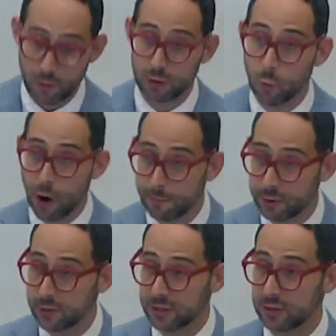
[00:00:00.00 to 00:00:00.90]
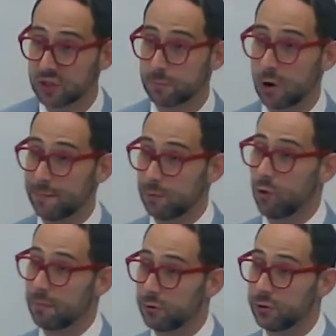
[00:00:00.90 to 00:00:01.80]
with one producing the sperm and
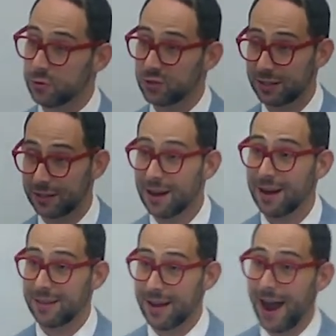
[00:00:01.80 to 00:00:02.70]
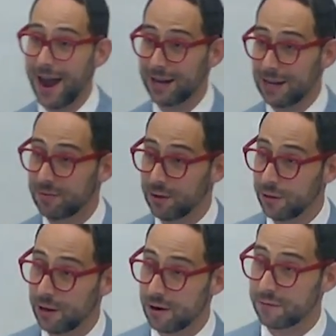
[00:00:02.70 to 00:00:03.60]
one producing the egg, even
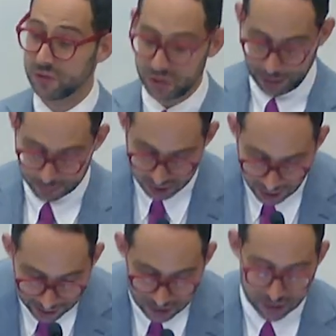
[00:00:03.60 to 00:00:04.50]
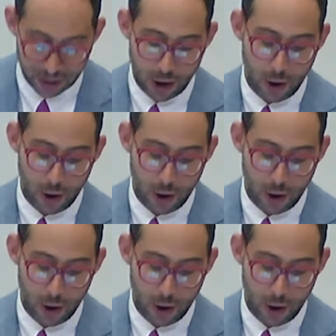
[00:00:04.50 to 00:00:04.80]
though they are of the same sex,